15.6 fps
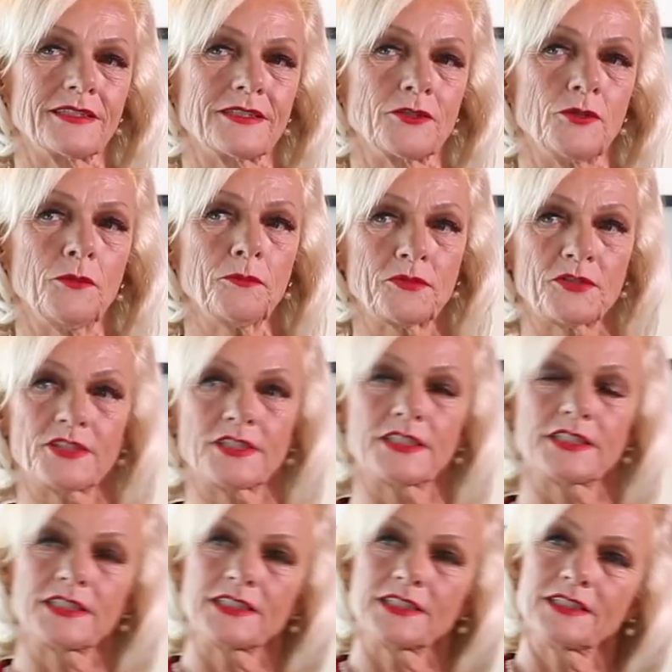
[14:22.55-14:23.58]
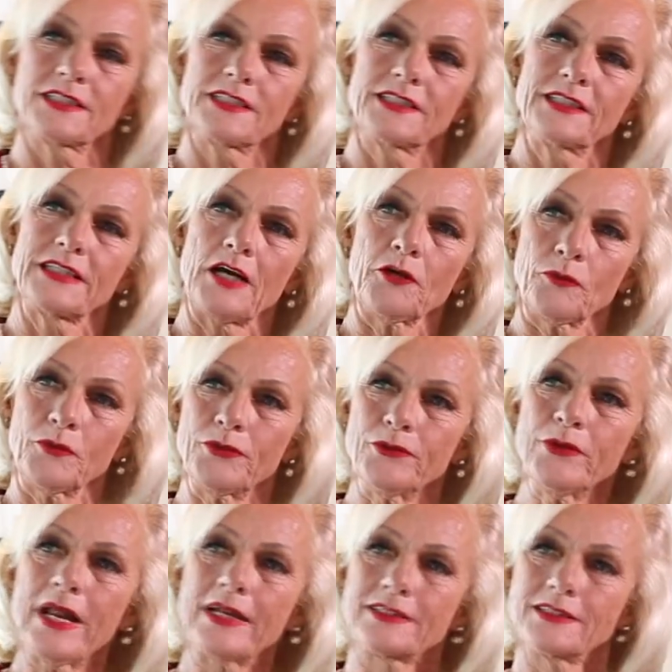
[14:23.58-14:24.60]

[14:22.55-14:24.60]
Oops, how do we do that?